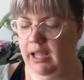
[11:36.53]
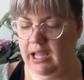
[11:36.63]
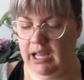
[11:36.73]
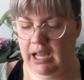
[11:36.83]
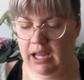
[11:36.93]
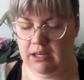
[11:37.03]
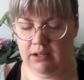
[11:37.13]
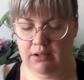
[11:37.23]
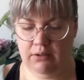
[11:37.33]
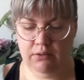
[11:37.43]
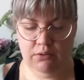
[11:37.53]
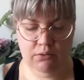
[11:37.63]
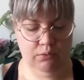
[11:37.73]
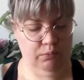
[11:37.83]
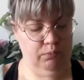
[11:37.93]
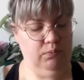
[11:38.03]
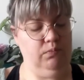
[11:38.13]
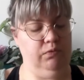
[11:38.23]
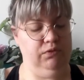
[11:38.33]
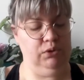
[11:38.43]
and
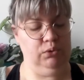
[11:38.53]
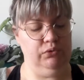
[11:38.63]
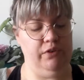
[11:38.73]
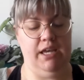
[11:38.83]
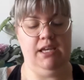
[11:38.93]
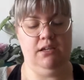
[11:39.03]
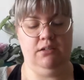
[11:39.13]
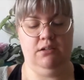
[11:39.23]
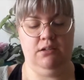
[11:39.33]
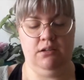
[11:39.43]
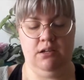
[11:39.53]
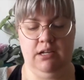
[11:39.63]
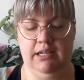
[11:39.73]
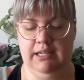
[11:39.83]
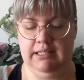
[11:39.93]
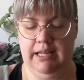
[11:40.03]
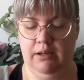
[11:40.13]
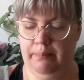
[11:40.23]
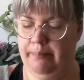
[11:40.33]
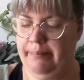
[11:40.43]
floofy and
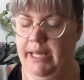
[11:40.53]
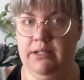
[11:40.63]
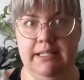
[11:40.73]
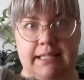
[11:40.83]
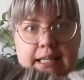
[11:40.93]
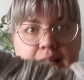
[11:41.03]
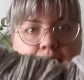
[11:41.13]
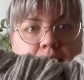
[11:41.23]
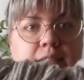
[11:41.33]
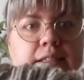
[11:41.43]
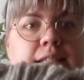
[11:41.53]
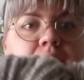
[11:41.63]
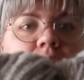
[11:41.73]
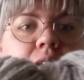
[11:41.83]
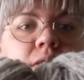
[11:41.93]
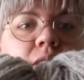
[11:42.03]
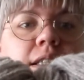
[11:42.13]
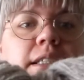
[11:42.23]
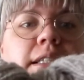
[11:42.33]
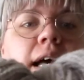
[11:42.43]
like bouncy. See, look
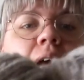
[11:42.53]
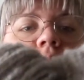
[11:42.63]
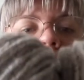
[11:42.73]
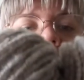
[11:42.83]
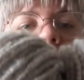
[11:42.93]
at this guy,